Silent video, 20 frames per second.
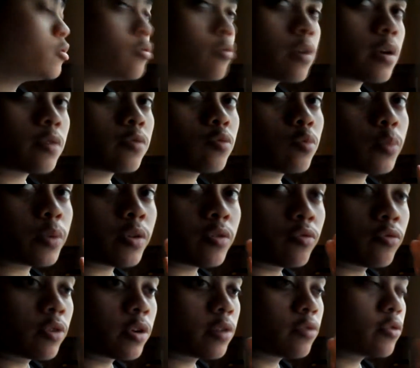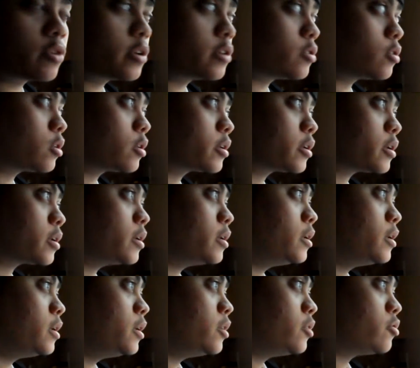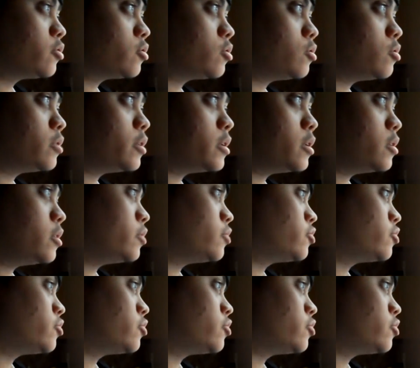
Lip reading: photographs will be really dark. So